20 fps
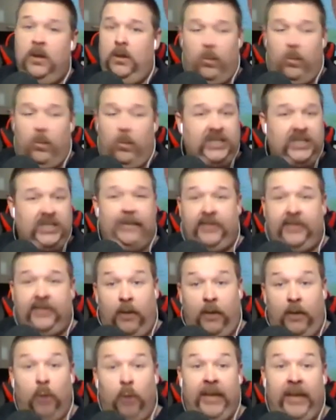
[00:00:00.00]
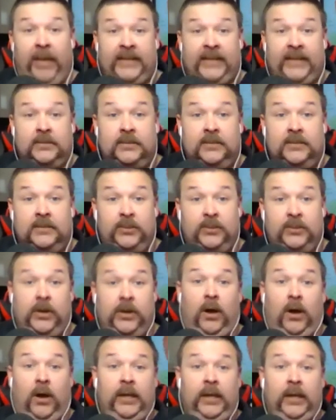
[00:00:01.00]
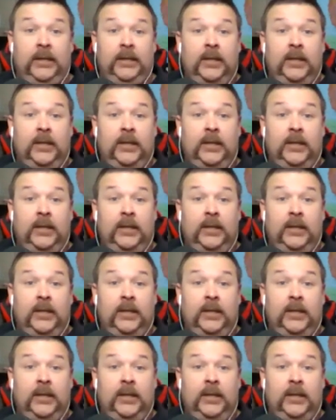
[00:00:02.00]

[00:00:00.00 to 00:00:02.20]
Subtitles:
we're dumping the whole base, as we call it.